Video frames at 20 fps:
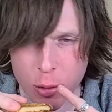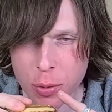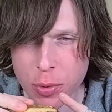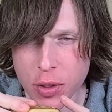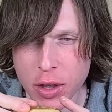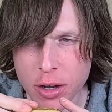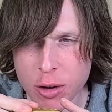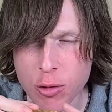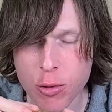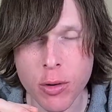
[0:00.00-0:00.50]

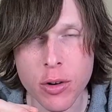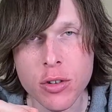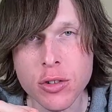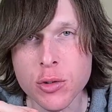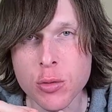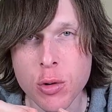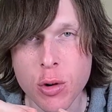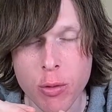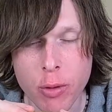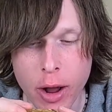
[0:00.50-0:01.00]
think griddles
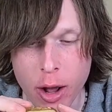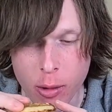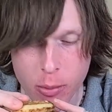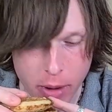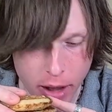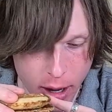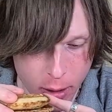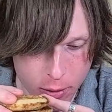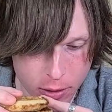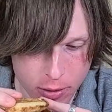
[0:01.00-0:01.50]
were around back
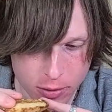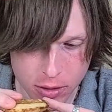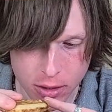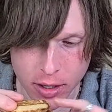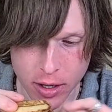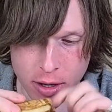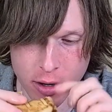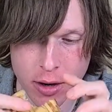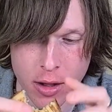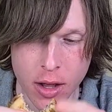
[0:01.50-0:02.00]
when I was a
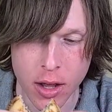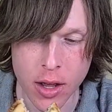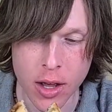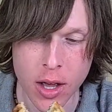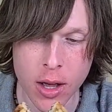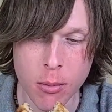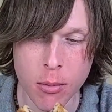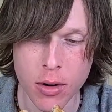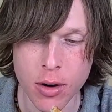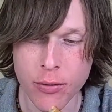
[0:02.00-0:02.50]
kid,
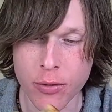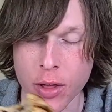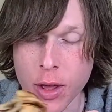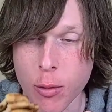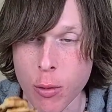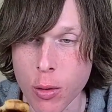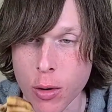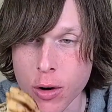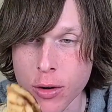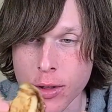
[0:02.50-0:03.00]
but if they
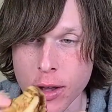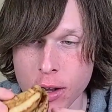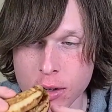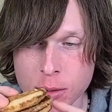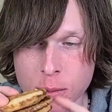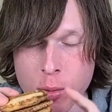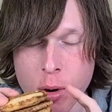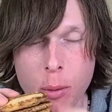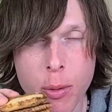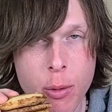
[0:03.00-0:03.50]
were, that's
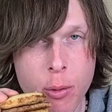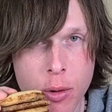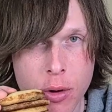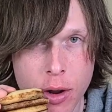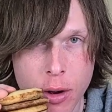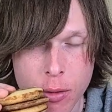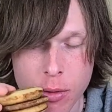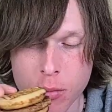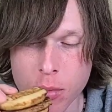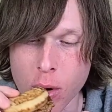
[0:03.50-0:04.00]
probably what I
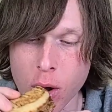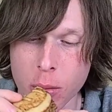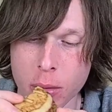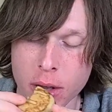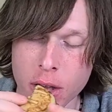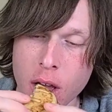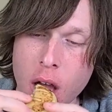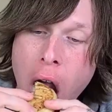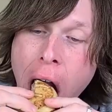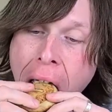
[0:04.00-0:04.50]
would probably
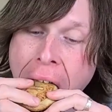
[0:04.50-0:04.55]
get.